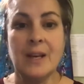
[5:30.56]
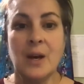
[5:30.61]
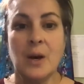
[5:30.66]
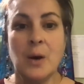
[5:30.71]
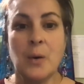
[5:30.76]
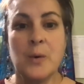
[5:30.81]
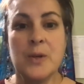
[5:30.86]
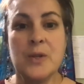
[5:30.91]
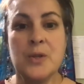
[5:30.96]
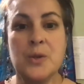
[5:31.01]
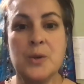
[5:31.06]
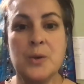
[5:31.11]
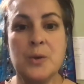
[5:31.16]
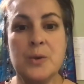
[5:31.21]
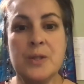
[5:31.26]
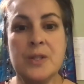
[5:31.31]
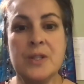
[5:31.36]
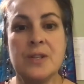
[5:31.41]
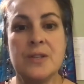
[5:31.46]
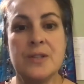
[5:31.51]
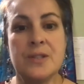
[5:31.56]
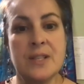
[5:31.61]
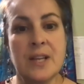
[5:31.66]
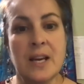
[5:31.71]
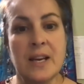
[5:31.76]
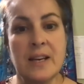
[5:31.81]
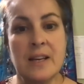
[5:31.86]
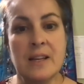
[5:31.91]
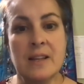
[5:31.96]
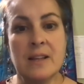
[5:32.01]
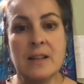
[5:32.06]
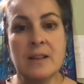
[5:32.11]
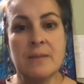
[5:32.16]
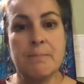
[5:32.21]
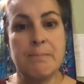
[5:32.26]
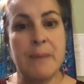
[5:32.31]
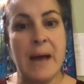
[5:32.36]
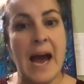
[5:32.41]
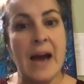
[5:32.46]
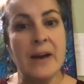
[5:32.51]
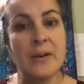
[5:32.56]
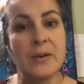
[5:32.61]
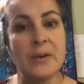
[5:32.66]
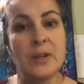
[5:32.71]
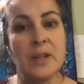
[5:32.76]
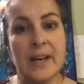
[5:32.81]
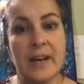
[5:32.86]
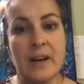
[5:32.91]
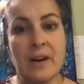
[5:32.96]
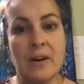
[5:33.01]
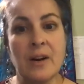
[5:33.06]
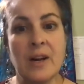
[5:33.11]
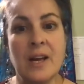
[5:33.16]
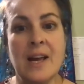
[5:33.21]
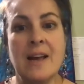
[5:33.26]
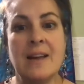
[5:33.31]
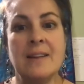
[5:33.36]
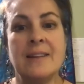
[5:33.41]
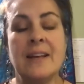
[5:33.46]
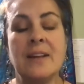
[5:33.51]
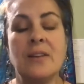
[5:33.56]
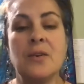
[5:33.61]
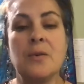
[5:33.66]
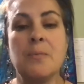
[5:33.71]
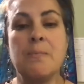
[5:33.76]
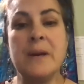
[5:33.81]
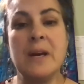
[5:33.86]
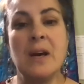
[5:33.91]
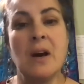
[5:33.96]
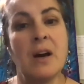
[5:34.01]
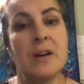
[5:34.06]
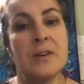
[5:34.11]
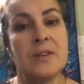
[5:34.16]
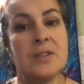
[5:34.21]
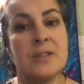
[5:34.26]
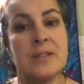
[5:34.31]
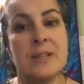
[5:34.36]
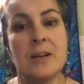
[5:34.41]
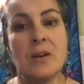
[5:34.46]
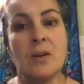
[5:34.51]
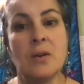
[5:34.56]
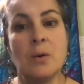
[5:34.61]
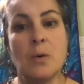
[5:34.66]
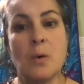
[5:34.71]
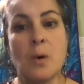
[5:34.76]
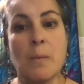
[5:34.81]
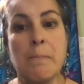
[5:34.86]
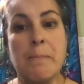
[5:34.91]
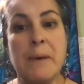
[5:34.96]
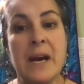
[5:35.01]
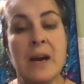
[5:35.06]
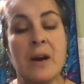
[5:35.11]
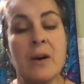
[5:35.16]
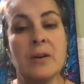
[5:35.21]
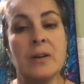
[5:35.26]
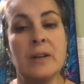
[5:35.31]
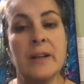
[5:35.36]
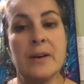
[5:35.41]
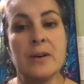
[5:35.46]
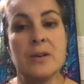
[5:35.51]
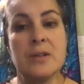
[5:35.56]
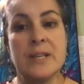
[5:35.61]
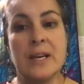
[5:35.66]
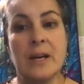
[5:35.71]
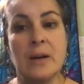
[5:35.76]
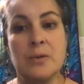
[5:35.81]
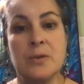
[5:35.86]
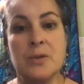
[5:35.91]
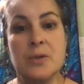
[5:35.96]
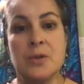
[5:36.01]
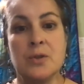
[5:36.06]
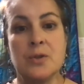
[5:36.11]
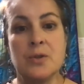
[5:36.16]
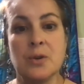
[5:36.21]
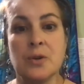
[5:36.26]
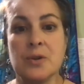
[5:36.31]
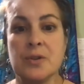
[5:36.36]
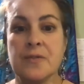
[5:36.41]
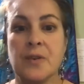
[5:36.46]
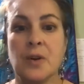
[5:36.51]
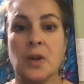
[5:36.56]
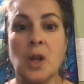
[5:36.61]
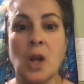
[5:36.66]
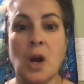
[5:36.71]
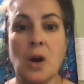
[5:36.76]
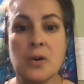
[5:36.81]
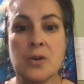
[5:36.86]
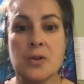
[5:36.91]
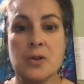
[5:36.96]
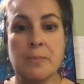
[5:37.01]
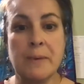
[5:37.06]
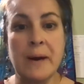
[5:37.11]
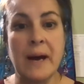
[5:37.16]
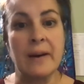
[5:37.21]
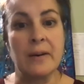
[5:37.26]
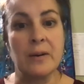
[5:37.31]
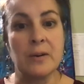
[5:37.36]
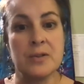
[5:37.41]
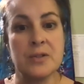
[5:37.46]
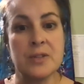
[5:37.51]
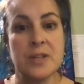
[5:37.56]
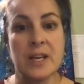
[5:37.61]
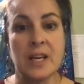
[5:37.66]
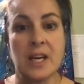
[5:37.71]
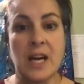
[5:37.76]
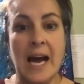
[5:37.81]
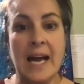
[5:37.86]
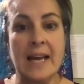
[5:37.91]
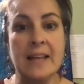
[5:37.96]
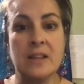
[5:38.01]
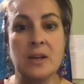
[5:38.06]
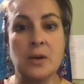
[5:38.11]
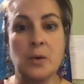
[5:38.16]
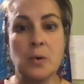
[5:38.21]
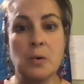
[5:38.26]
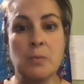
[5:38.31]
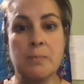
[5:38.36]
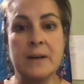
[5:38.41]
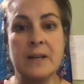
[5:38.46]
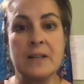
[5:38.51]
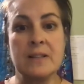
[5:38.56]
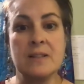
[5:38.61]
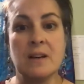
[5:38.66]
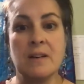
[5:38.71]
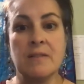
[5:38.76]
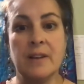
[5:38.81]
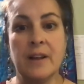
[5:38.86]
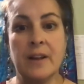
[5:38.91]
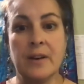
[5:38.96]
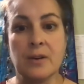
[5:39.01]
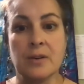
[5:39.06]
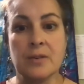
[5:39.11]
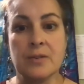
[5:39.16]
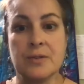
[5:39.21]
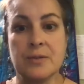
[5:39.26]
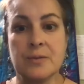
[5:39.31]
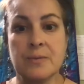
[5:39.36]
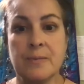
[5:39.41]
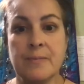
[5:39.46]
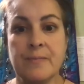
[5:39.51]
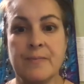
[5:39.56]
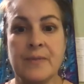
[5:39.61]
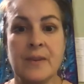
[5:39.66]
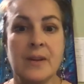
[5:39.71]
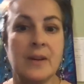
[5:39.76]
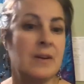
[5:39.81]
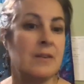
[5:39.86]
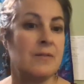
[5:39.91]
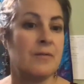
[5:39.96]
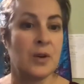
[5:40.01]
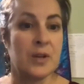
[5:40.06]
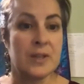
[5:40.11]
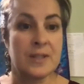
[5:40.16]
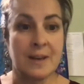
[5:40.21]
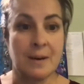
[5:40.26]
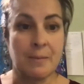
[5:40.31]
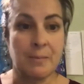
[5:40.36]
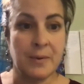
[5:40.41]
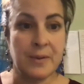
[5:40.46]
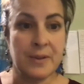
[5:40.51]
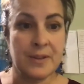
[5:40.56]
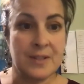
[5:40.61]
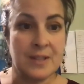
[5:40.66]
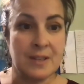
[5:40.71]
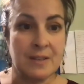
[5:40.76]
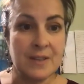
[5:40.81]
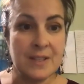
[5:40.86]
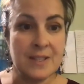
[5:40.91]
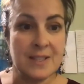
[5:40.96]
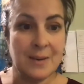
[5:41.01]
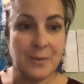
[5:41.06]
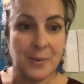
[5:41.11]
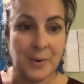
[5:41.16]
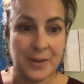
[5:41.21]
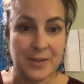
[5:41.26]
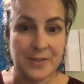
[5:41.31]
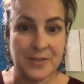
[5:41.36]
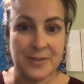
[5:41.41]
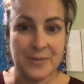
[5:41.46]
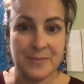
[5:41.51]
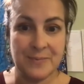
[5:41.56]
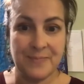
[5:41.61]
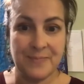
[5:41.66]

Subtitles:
When students study the pattern layer, they look beyond single or paired letter sounds to search for larger patterns that guide the groupings of letters. For example, the CVC words.